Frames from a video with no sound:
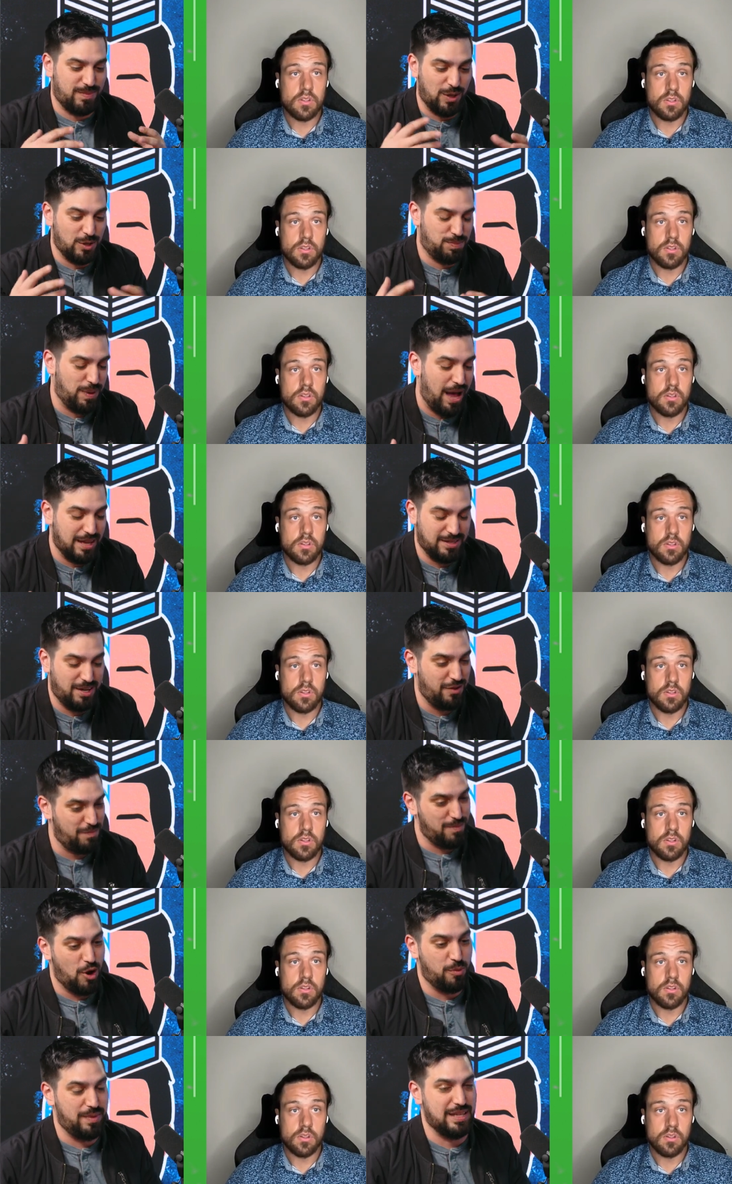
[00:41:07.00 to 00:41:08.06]
Speaker 1: those positive
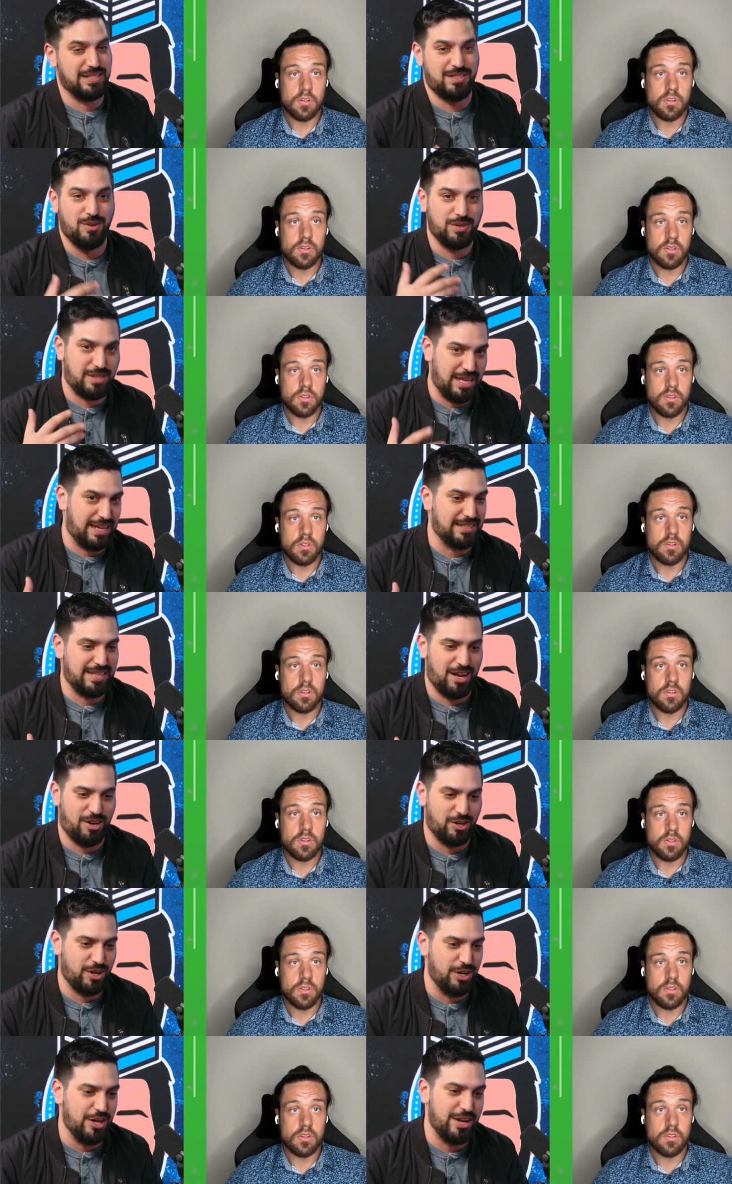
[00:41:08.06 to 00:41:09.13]
moments, those things that are
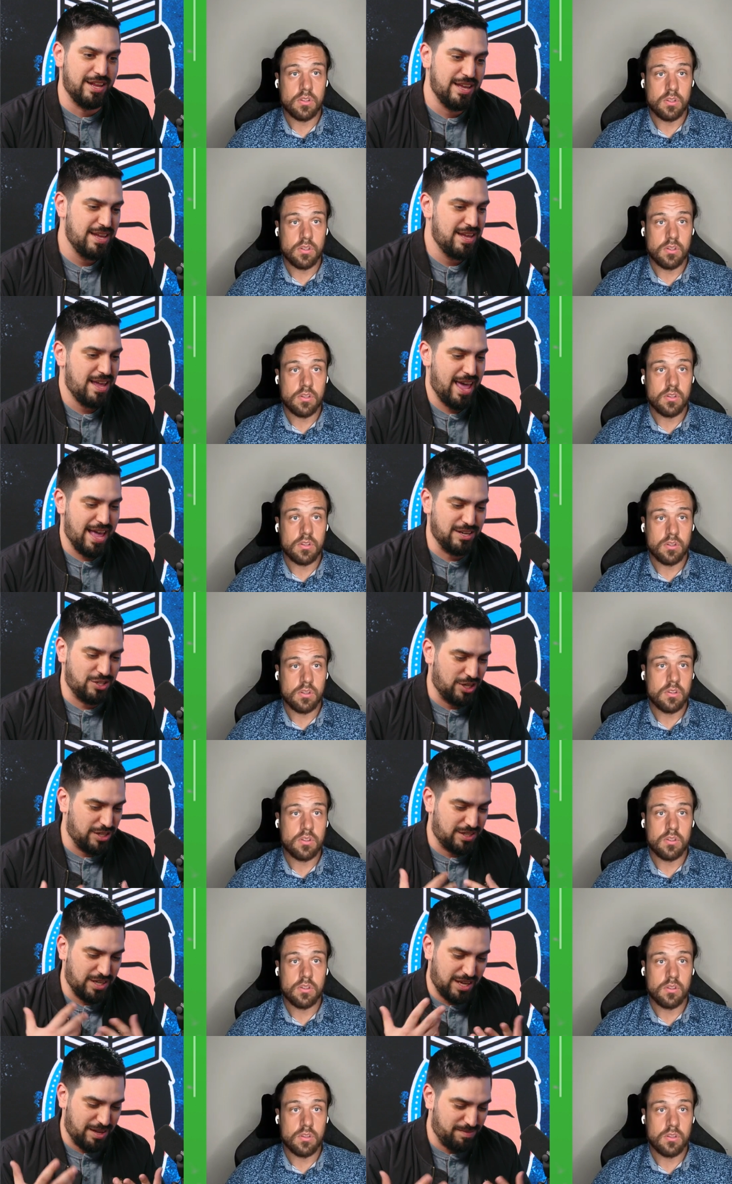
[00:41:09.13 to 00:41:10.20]
good, and
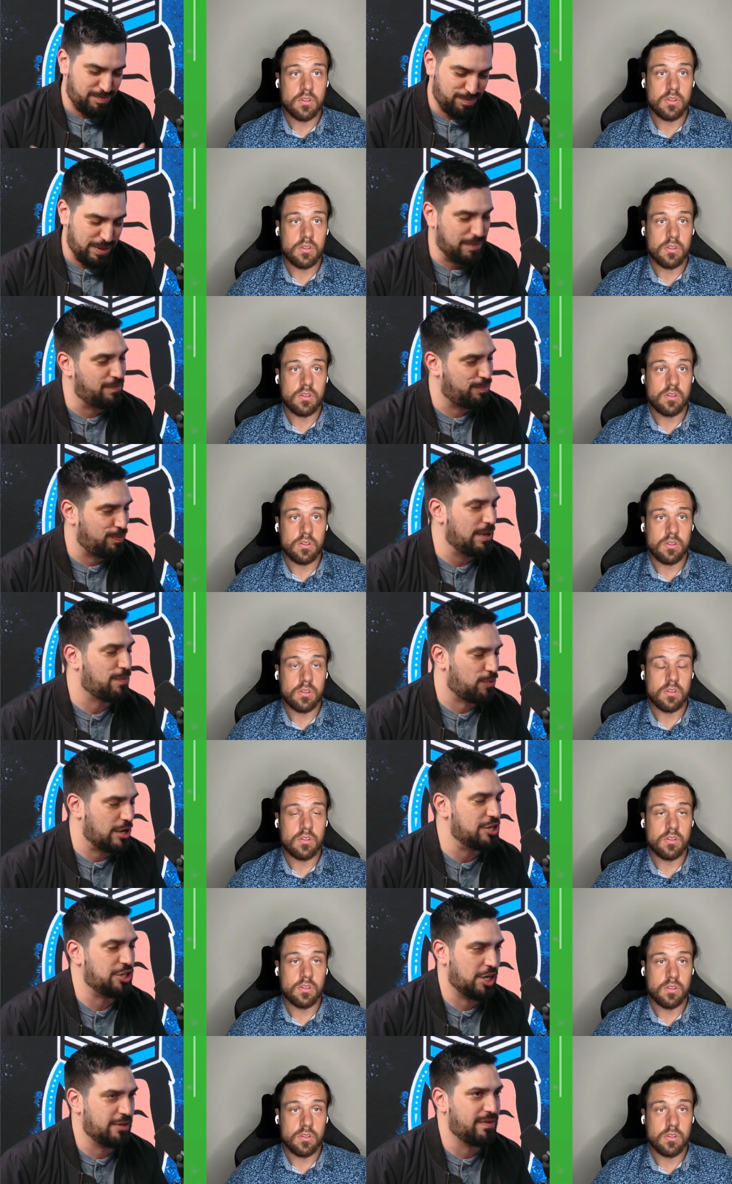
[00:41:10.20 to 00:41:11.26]
just uh, be be
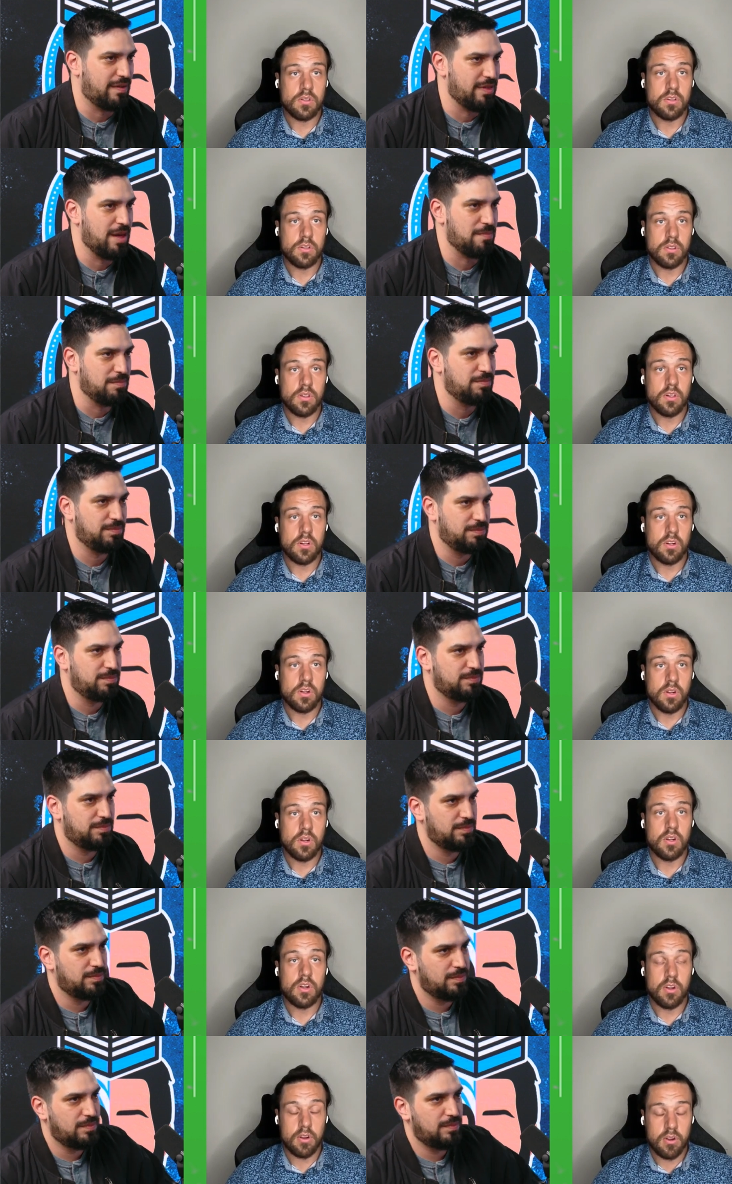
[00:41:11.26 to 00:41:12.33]
appreciative of them.
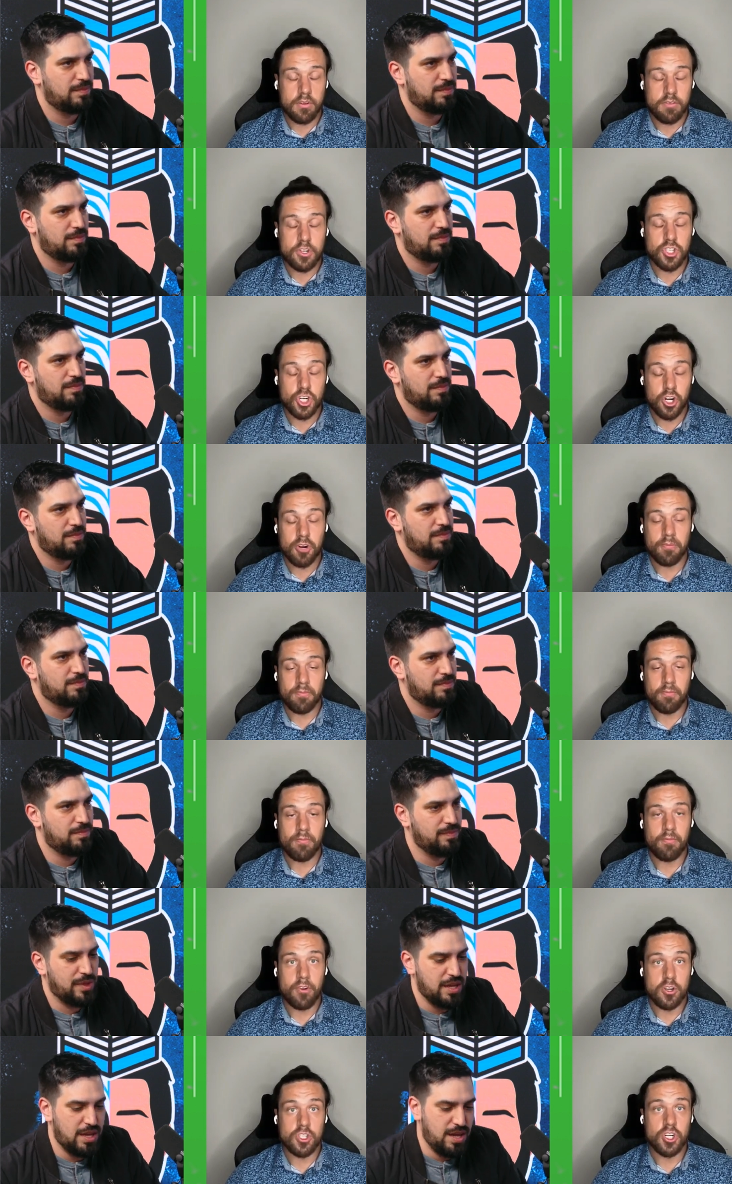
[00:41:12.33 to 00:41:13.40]
Speaker 2: For sure,
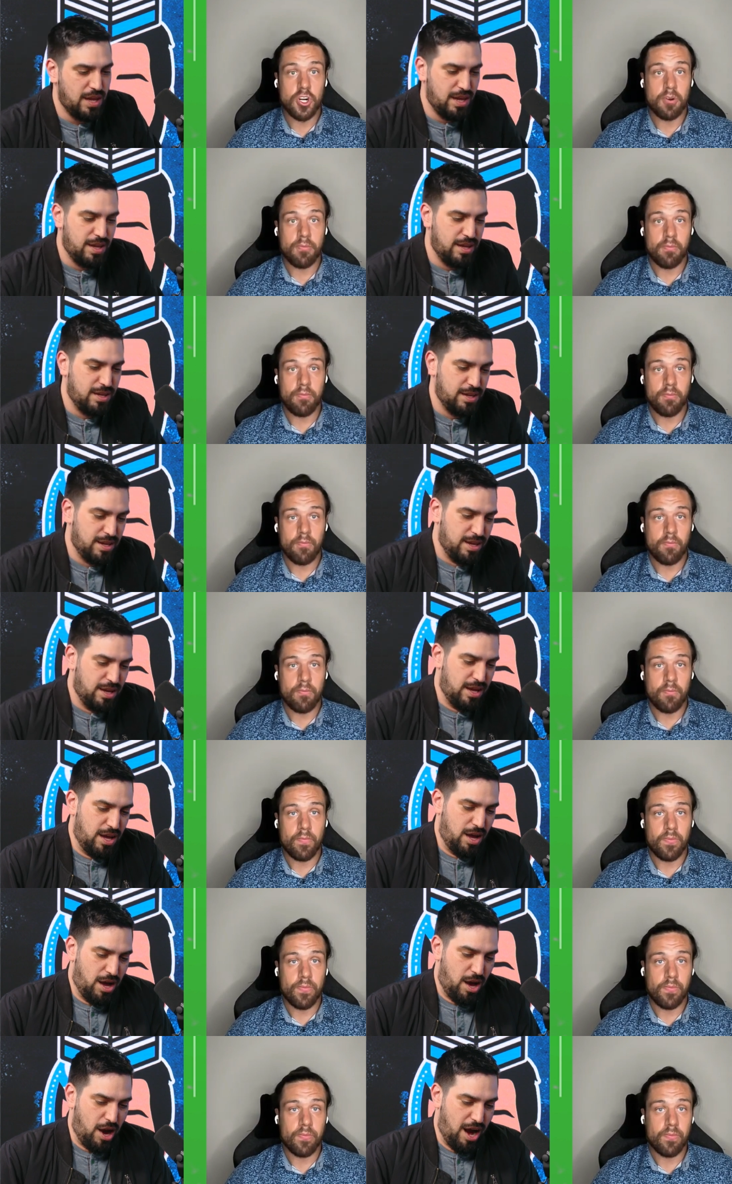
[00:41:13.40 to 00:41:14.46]
for sure.
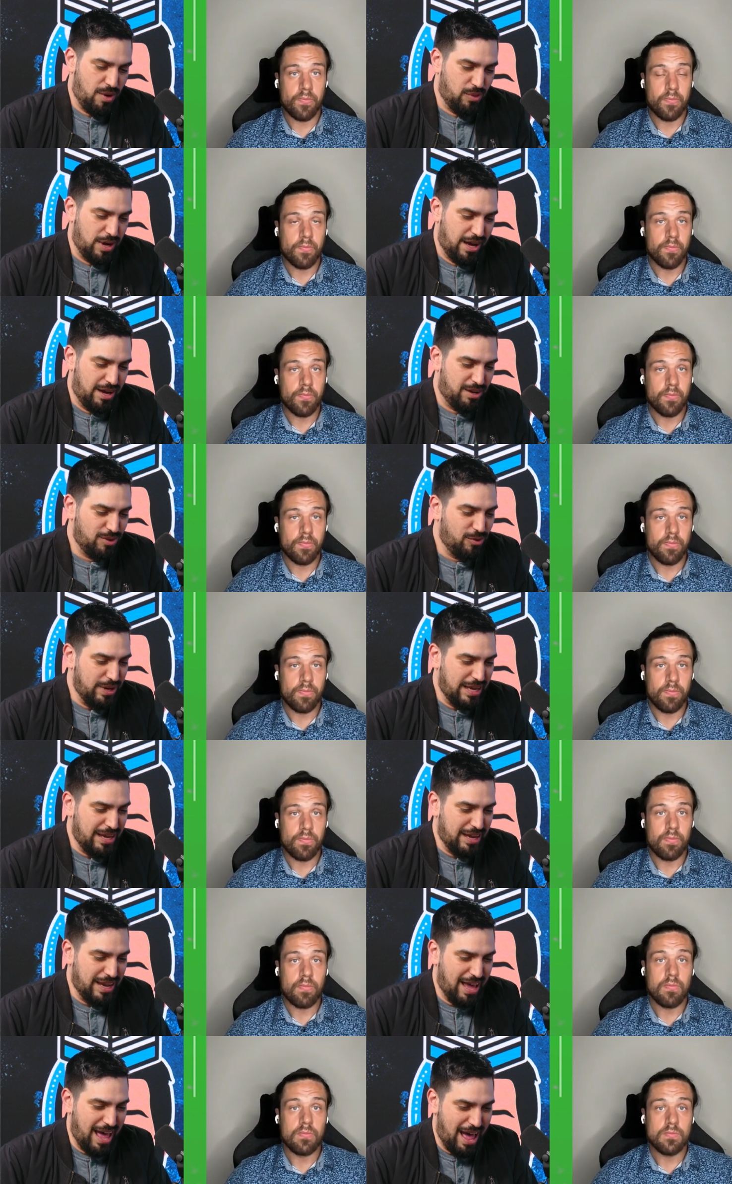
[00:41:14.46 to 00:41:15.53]
Speaker 1: All right. Well,
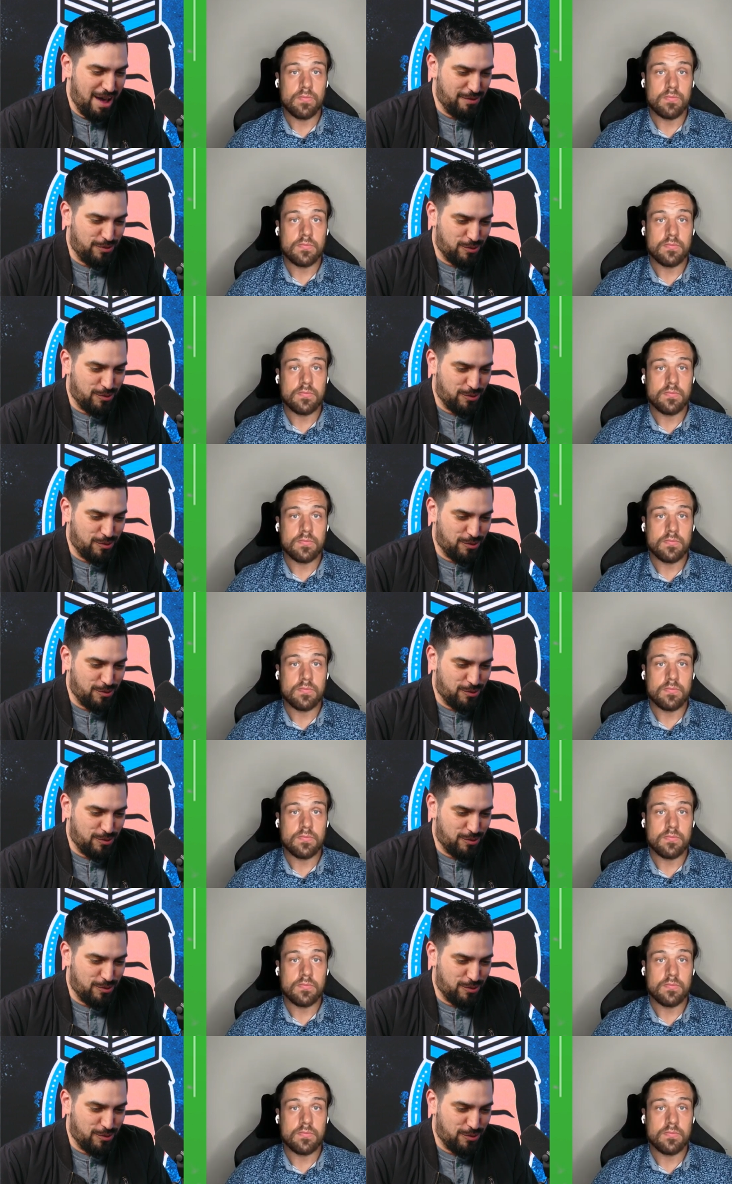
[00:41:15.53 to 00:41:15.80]
we have